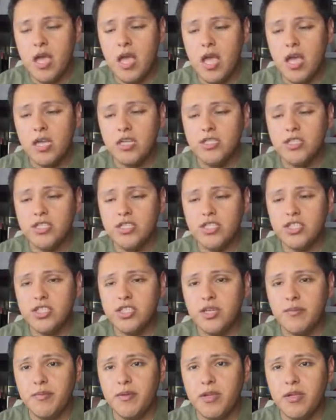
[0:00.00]
a
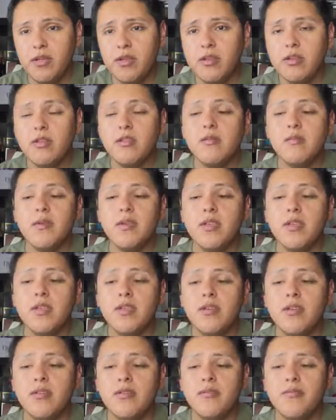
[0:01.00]
shuppet looking super
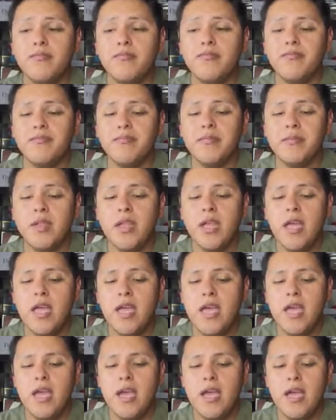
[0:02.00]
cute,
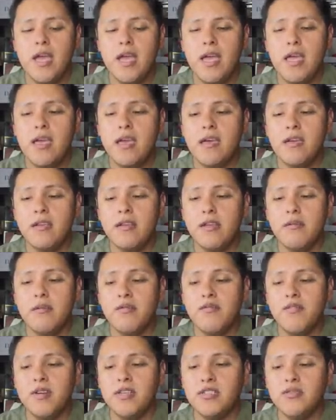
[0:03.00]
and a
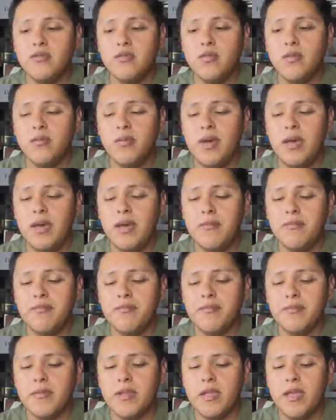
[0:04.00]
reverse woobat,
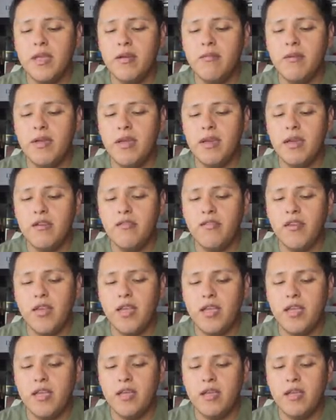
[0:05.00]
and we have a